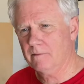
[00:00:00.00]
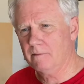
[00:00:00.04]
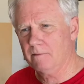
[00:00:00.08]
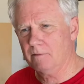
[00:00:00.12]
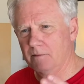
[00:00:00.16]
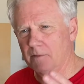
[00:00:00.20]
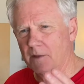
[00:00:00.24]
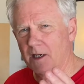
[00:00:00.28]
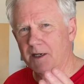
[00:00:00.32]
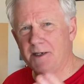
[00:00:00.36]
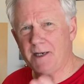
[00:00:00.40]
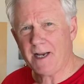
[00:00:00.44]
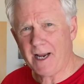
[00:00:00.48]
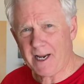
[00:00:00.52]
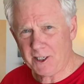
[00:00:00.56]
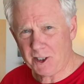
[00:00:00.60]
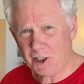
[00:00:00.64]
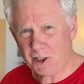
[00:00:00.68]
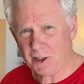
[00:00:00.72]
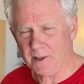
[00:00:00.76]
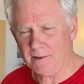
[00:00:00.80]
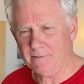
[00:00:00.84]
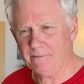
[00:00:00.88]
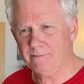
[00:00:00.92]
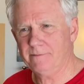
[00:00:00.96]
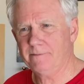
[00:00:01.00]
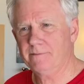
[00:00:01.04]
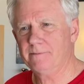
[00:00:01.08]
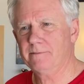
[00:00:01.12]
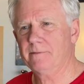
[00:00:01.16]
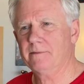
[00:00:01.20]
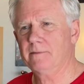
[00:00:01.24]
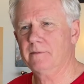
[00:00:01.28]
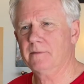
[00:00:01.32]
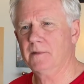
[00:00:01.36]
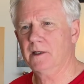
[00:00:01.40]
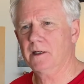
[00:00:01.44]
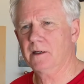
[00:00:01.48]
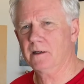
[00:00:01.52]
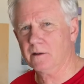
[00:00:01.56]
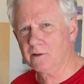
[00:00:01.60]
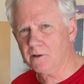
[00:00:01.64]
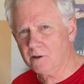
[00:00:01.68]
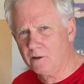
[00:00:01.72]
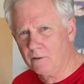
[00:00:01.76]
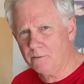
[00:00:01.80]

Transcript: attention and a little